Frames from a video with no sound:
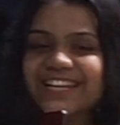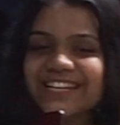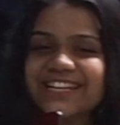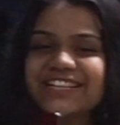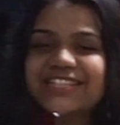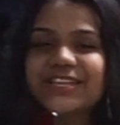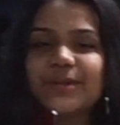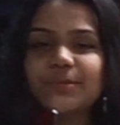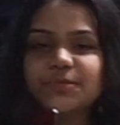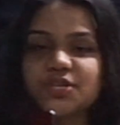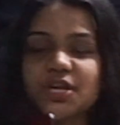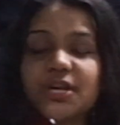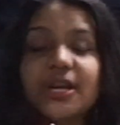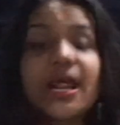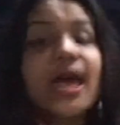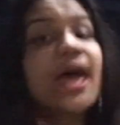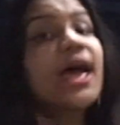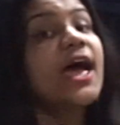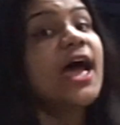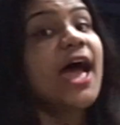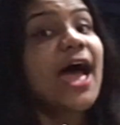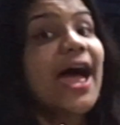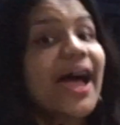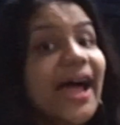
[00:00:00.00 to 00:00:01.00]
description,
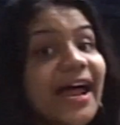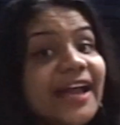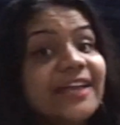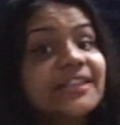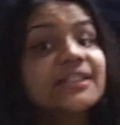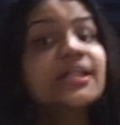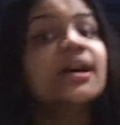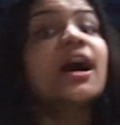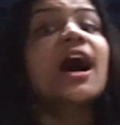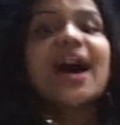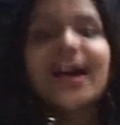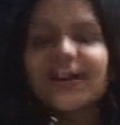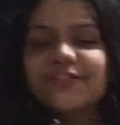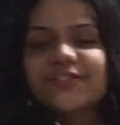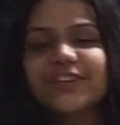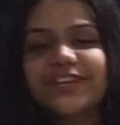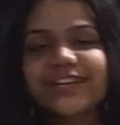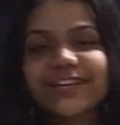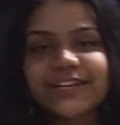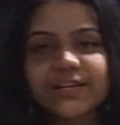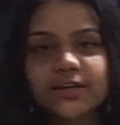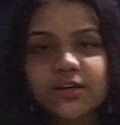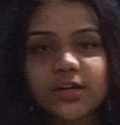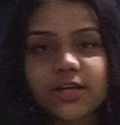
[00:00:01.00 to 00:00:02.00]
and I will
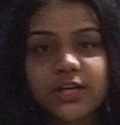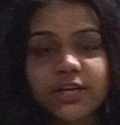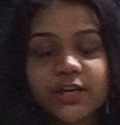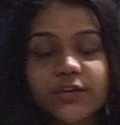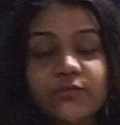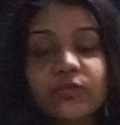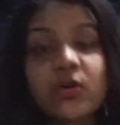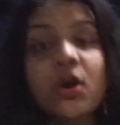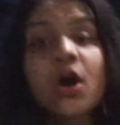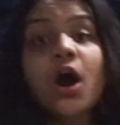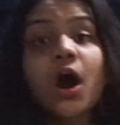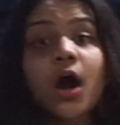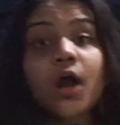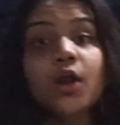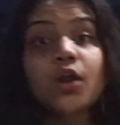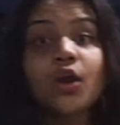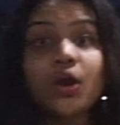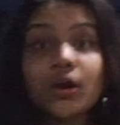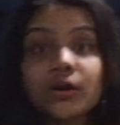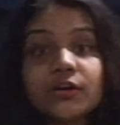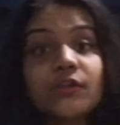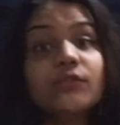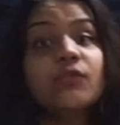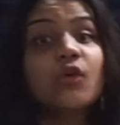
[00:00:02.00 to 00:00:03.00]
take a leave. A
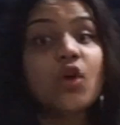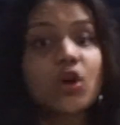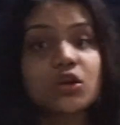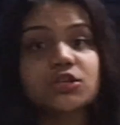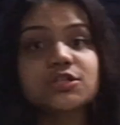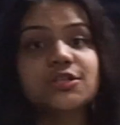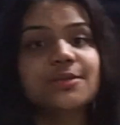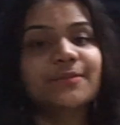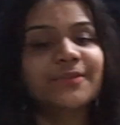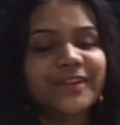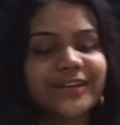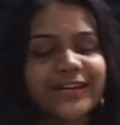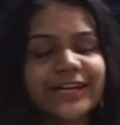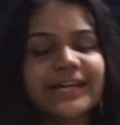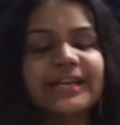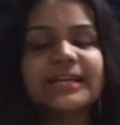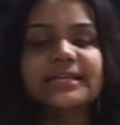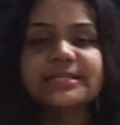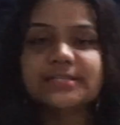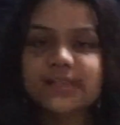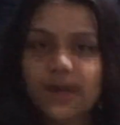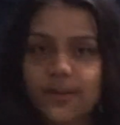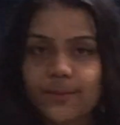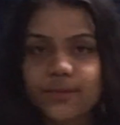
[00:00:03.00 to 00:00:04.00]
lot of awesome content
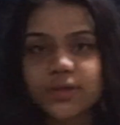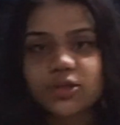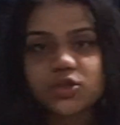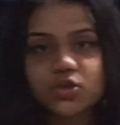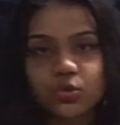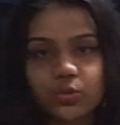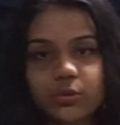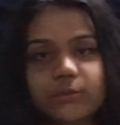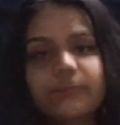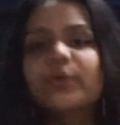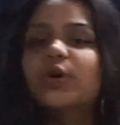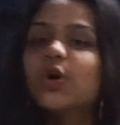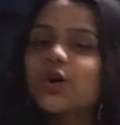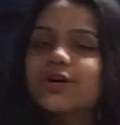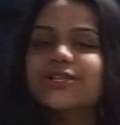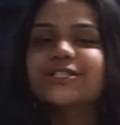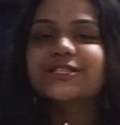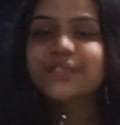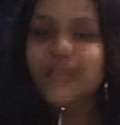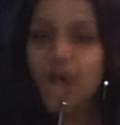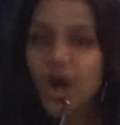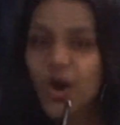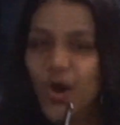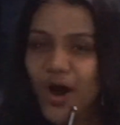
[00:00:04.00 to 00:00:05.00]
is coming soon because
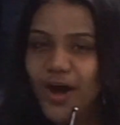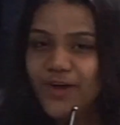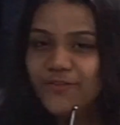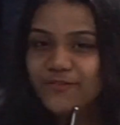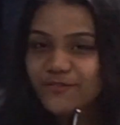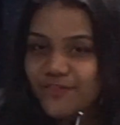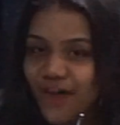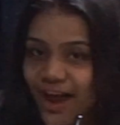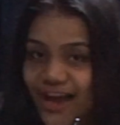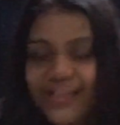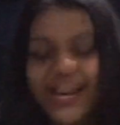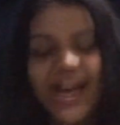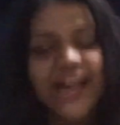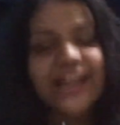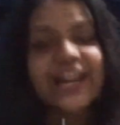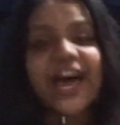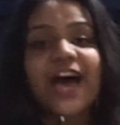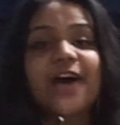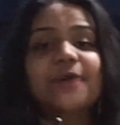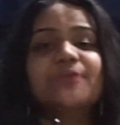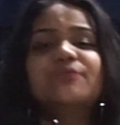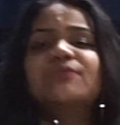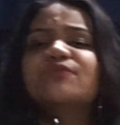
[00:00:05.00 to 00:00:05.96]
now I am fine and I am